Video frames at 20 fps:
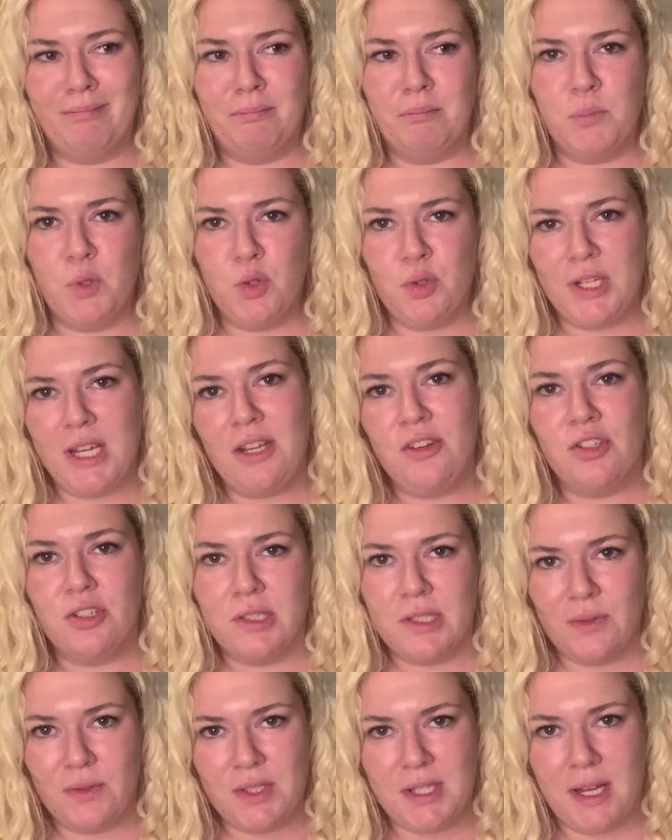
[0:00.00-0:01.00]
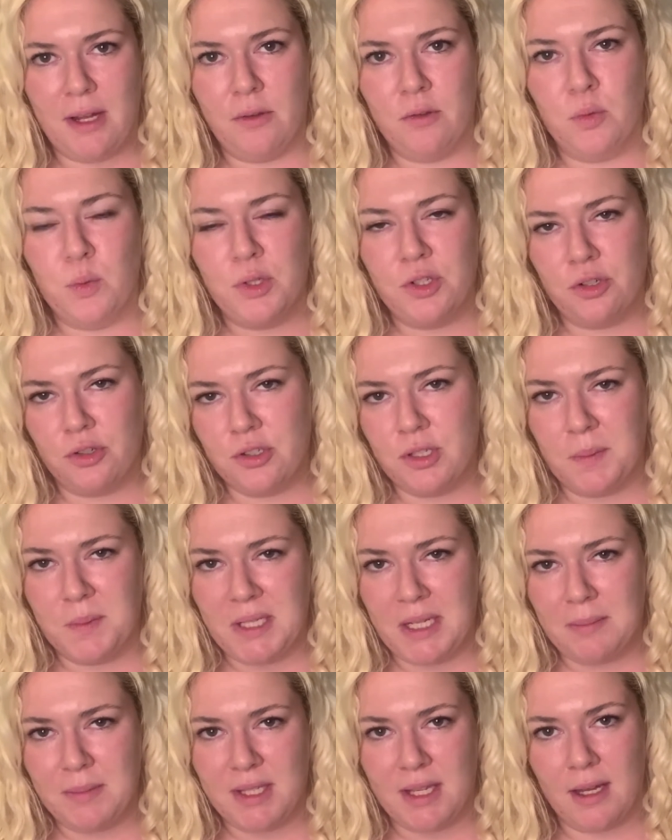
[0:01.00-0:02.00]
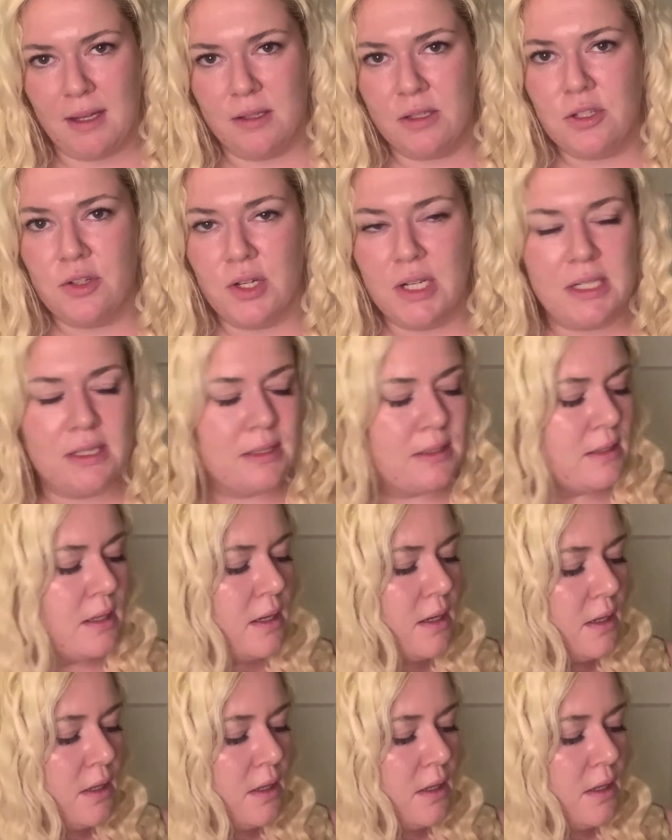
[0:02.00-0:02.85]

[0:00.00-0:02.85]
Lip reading: mutations of cells, which are sometimes cancerous.